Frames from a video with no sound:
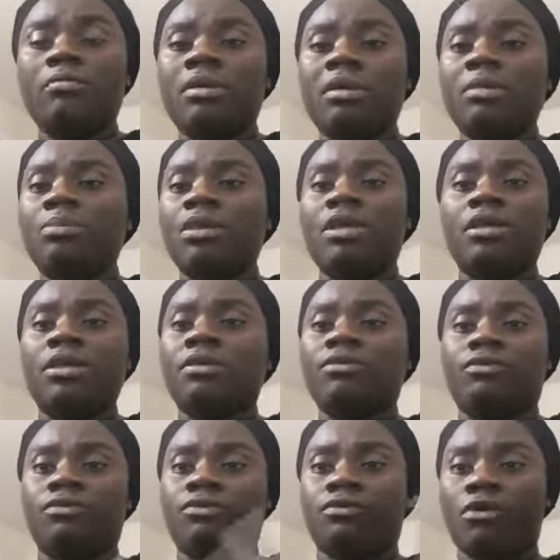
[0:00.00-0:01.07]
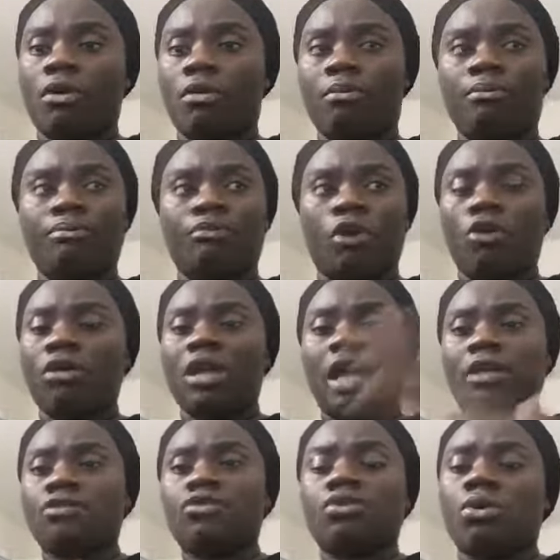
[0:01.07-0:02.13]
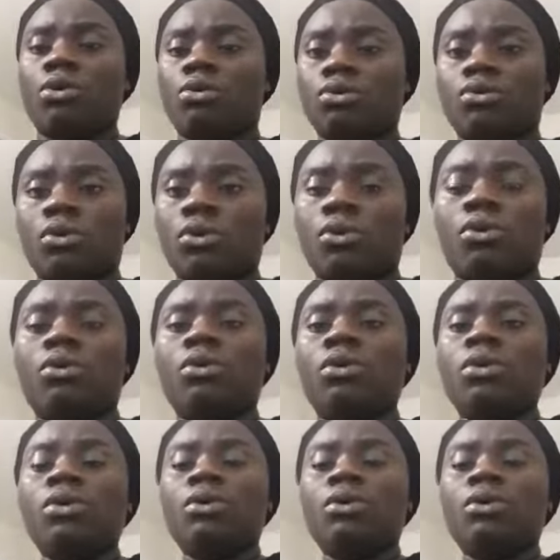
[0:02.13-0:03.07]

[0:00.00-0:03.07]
maybe from online stores or